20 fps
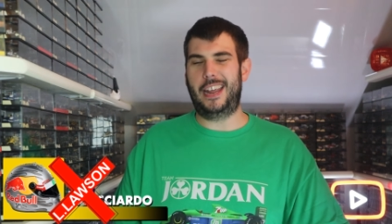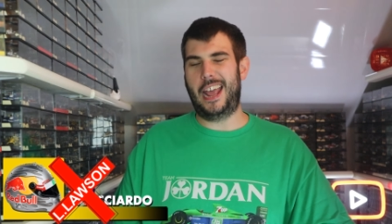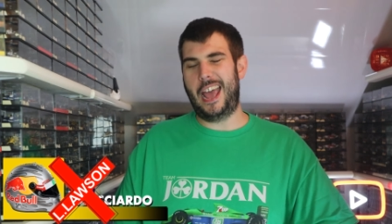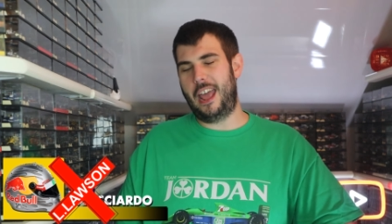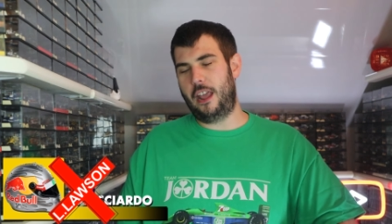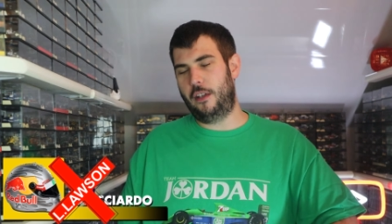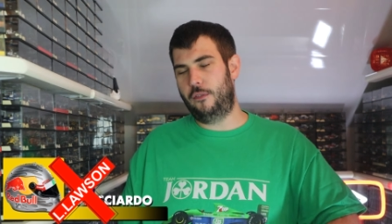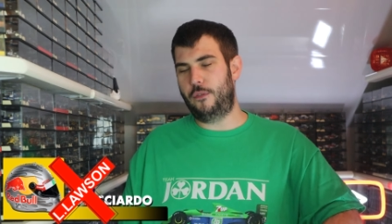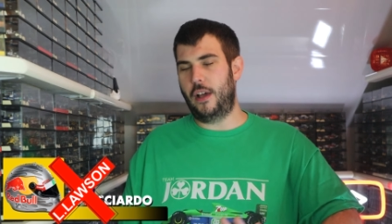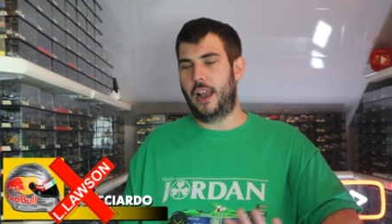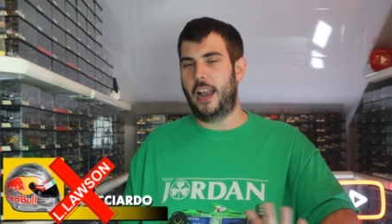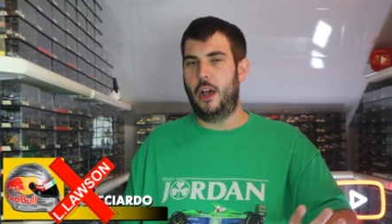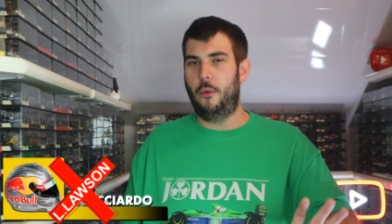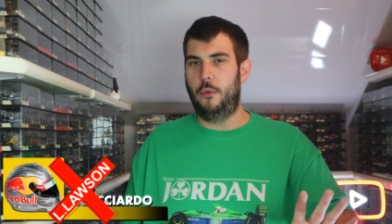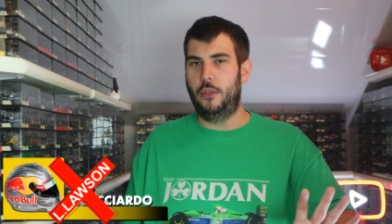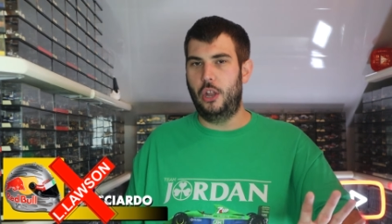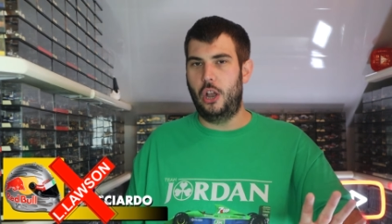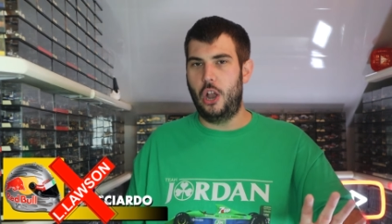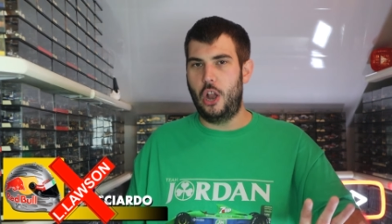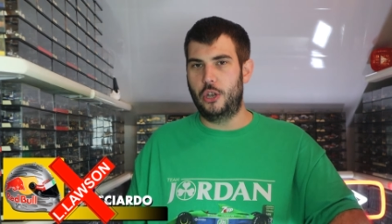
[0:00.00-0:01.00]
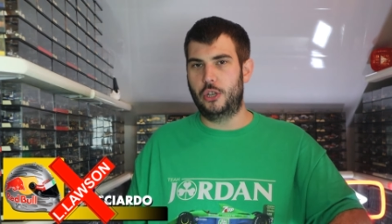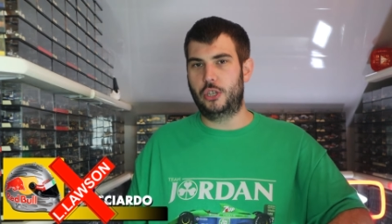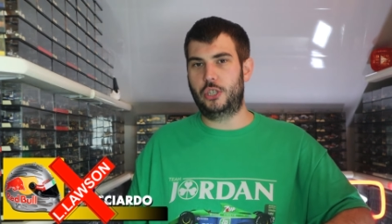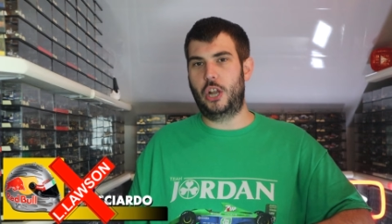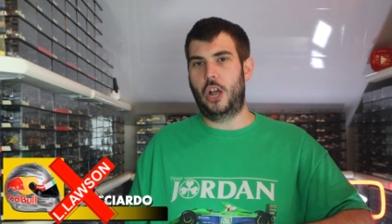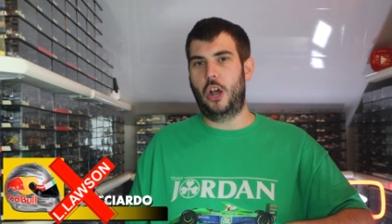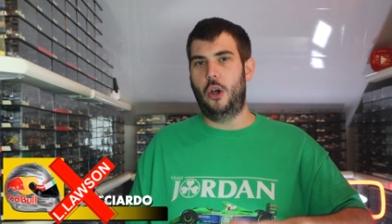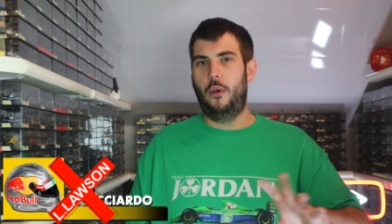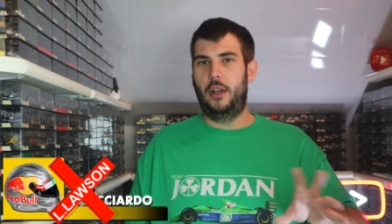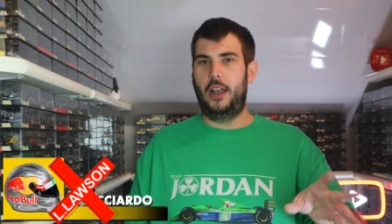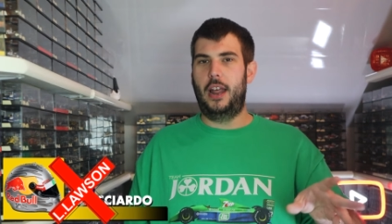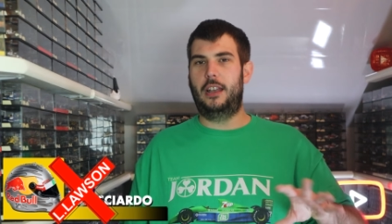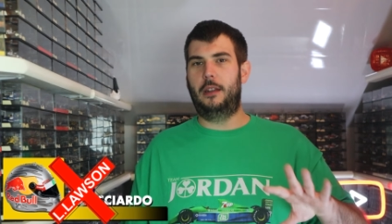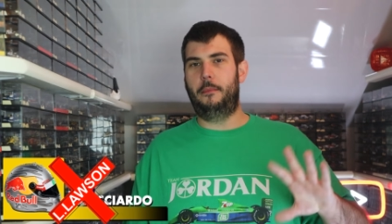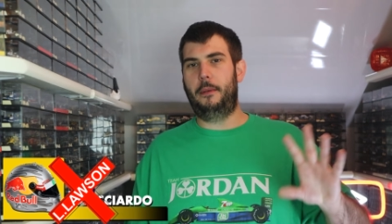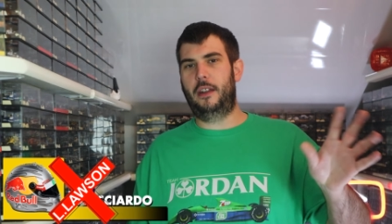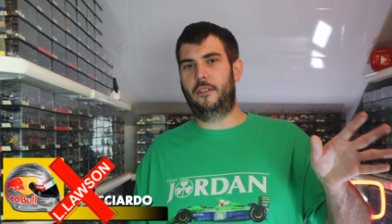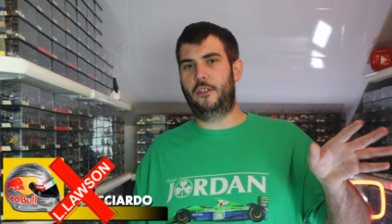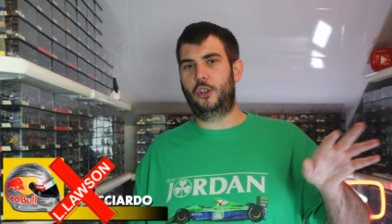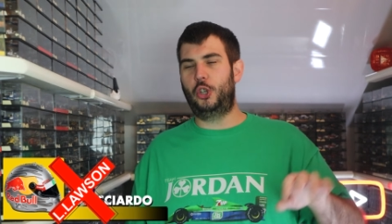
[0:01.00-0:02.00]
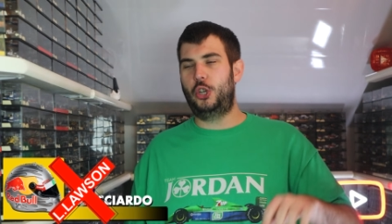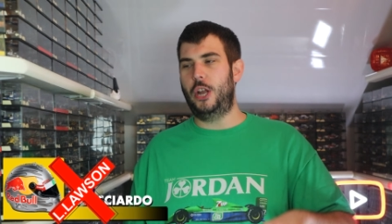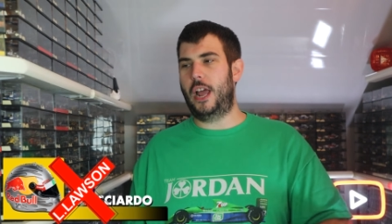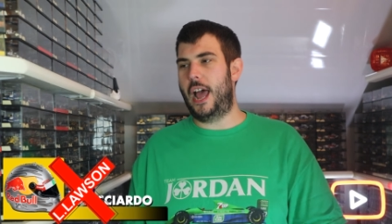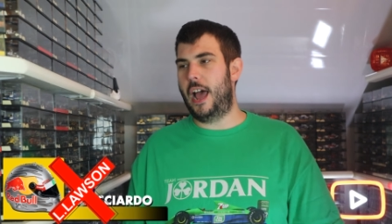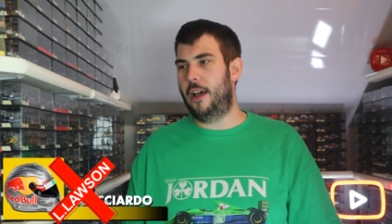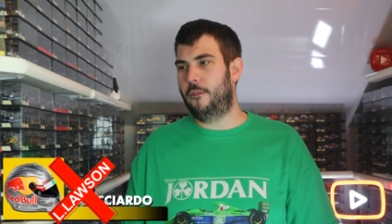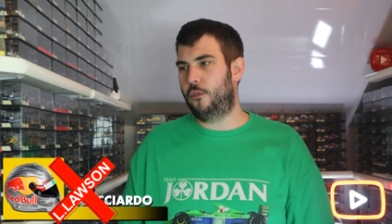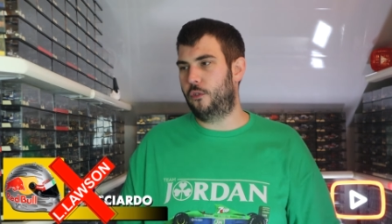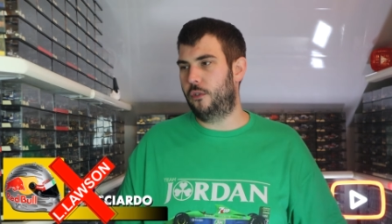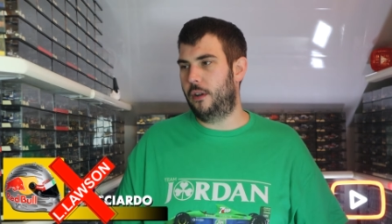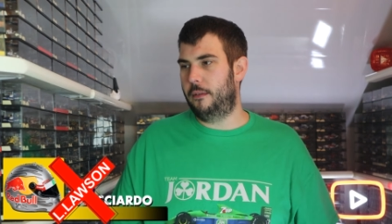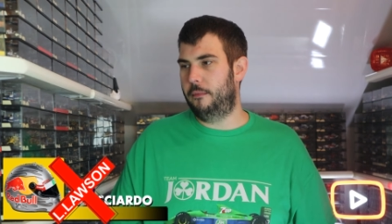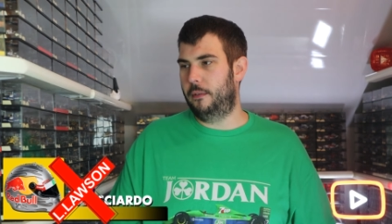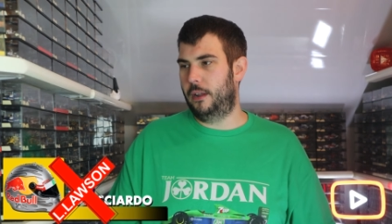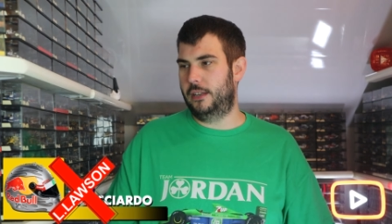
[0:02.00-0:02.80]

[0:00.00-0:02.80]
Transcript: Yeah, he fell out with Alonso and had a bit of a chat after him.